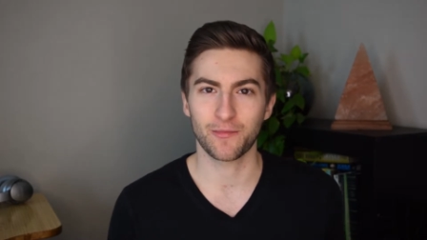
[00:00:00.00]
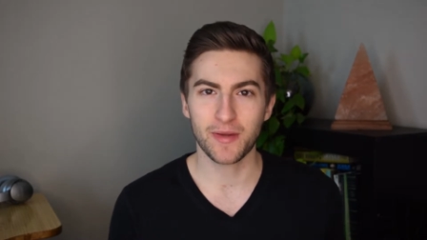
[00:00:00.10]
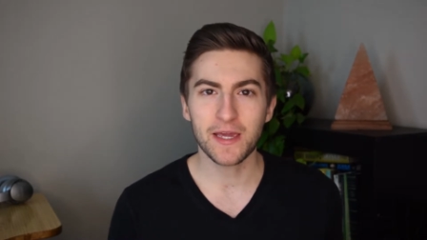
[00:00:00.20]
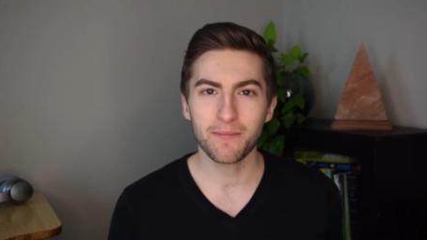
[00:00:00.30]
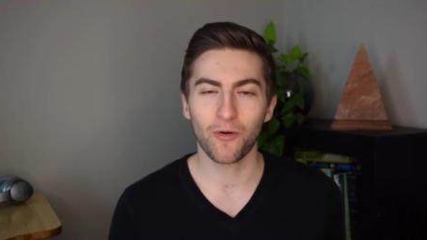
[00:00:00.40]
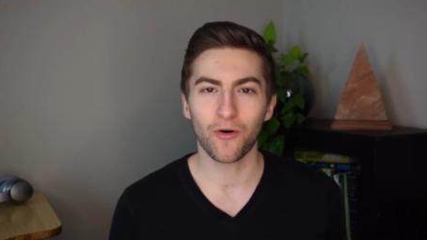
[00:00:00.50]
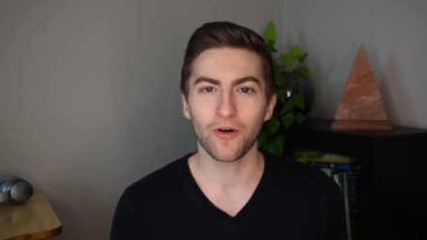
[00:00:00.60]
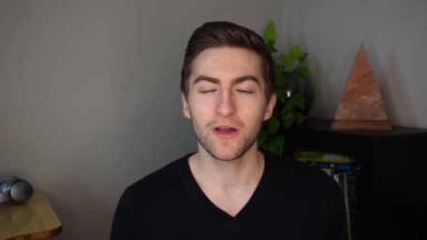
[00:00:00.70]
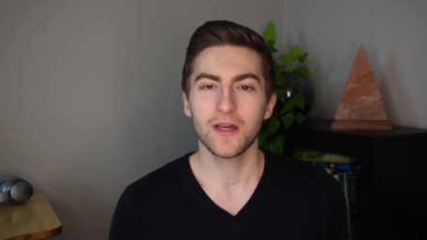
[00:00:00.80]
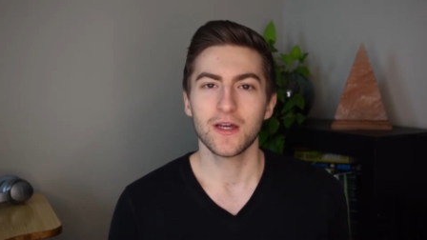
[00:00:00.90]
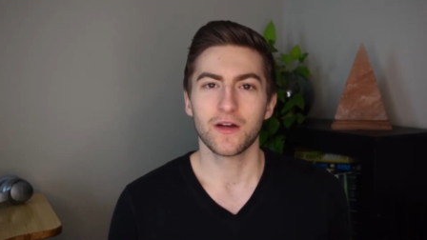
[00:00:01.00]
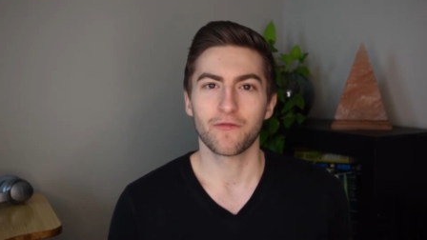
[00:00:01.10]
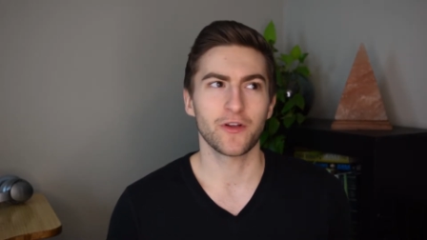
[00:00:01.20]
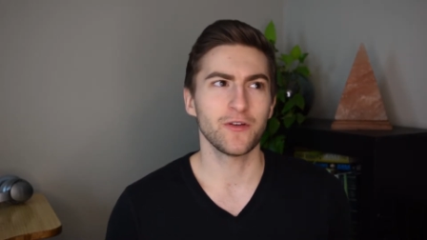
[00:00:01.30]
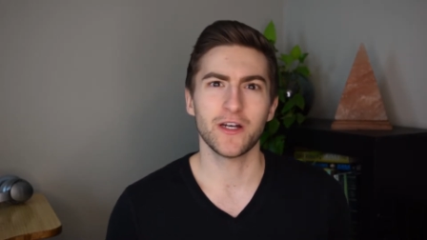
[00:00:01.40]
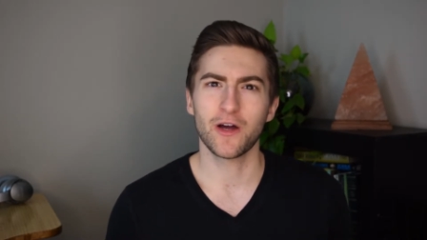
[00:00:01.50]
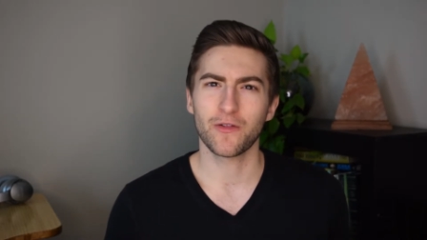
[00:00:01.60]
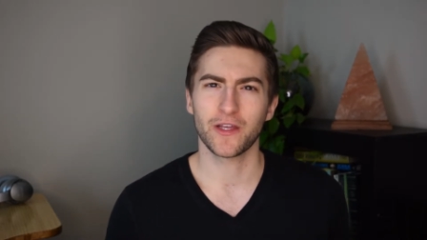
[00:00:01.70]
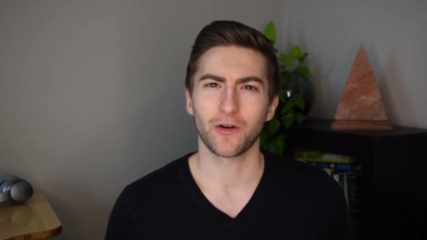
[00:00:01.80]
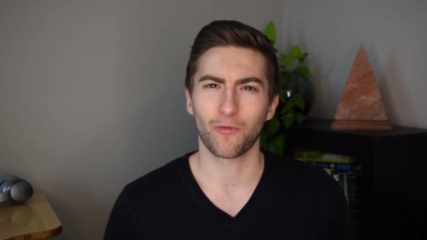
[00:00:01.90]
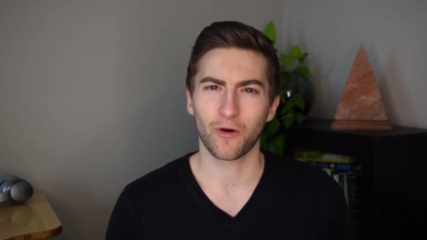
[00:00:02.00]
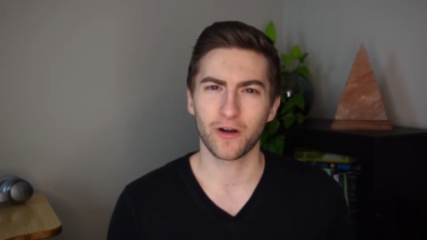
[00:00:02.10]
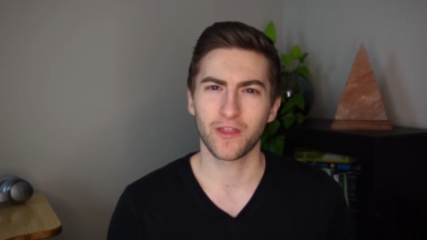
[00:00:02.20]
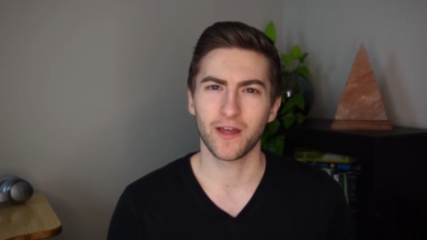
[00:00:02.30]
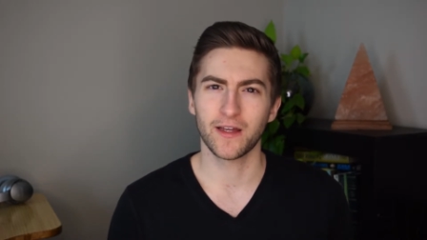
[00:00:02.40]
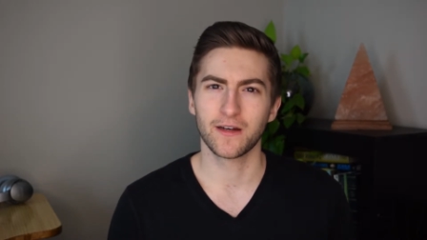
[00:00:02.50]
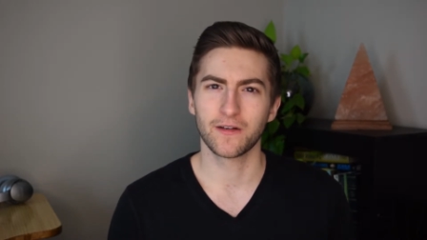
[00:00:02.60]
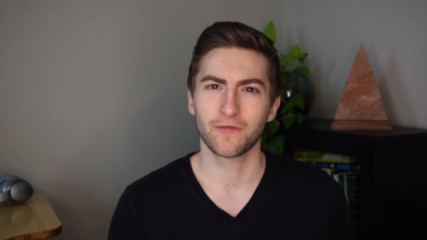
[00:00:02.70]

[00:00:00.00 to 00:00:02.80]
people for you to know that you're worth it,